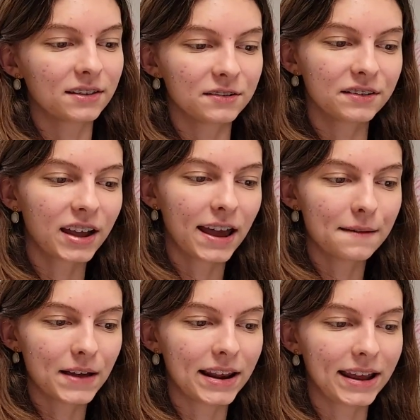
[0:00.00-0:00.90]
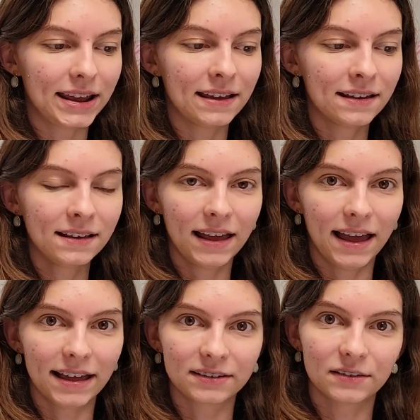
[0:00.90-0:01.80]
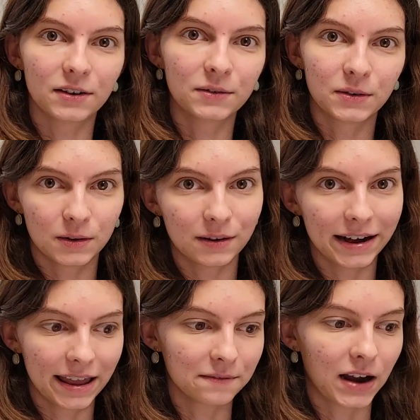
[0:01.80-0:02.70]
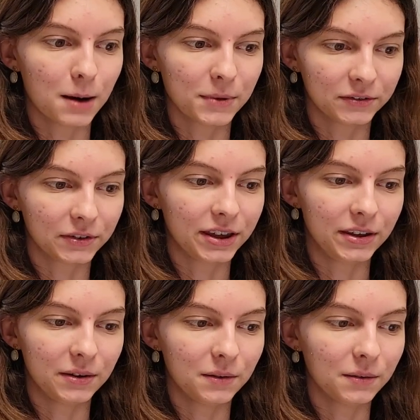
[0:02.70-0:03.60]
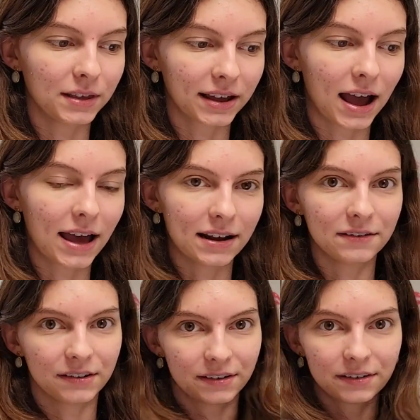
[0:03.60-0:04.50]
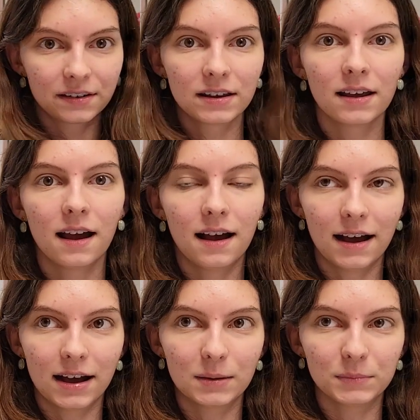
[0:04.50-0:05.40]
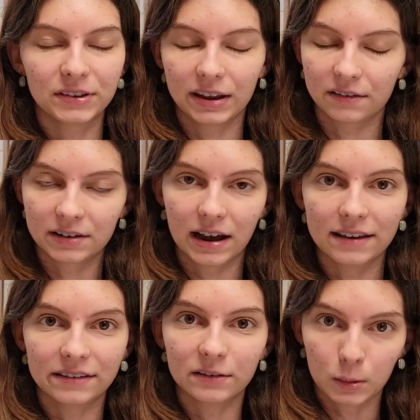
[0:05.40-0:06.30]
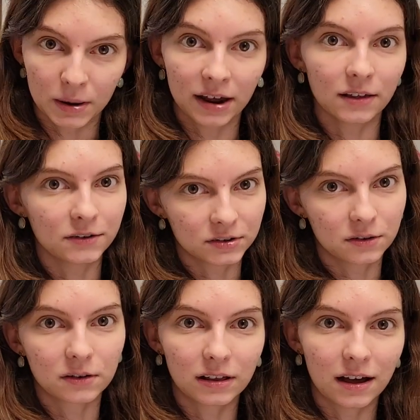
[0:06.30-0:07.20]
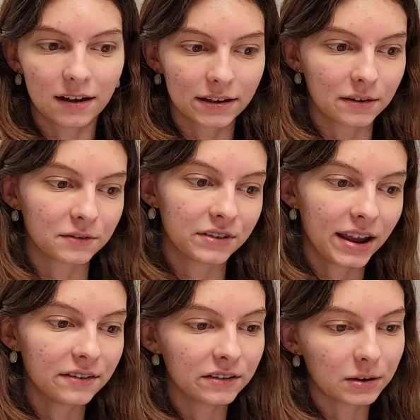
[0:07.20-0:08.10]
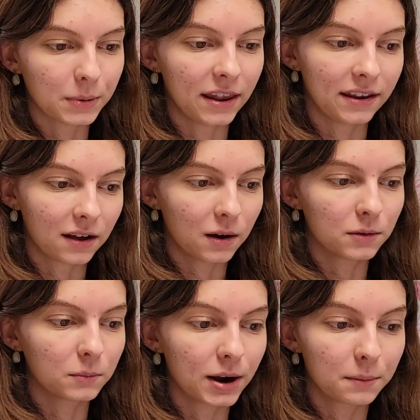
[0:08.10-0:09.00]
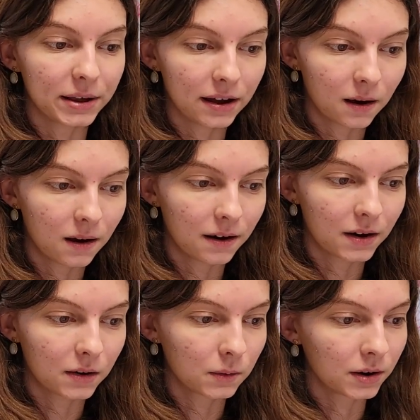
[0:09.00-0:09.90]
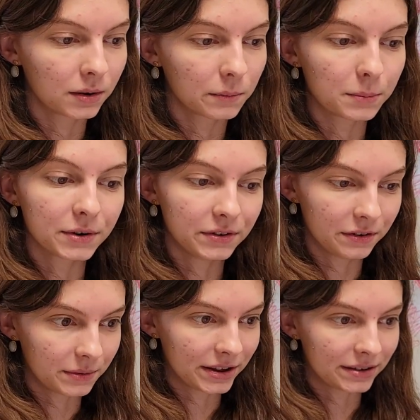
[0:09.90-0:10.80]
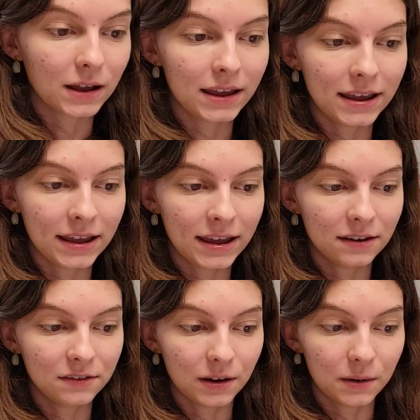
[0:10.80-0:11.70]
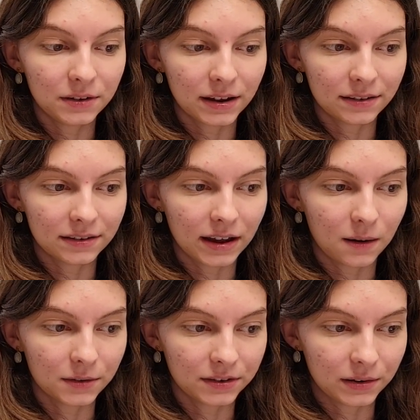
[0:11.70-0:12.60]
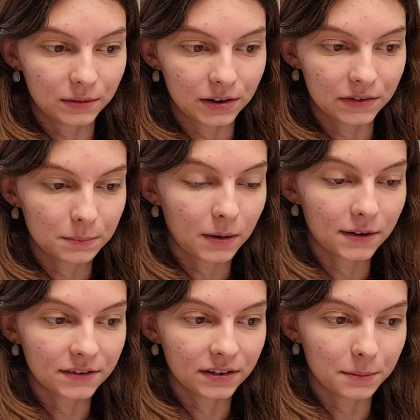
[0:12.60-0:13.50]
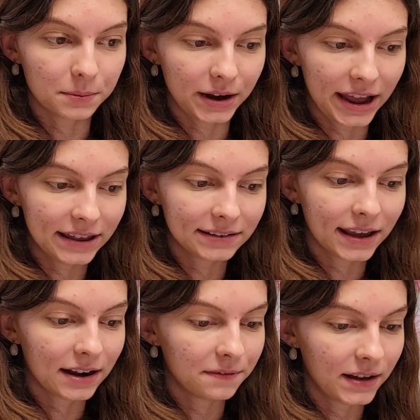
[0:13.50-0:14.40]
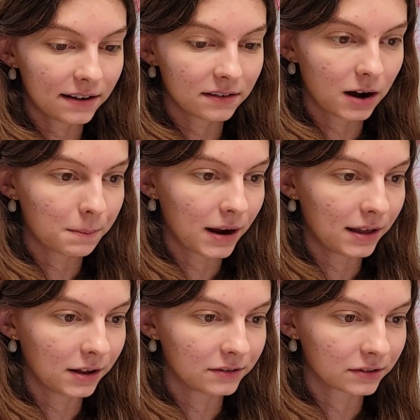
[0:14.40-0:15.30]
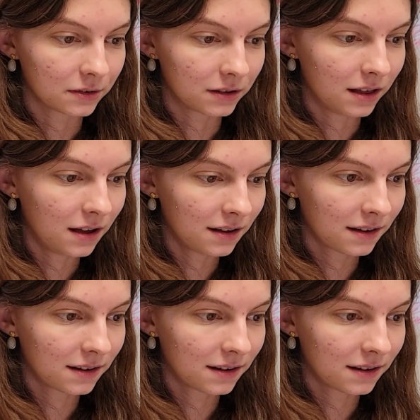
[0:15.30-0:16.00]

They're just kind of any external or any environmental cue that kind of just synchronizes our biological clock. It'll change it depending on where we are or what we're doing. He shows us that also different parts of the brain can affect our biological clock.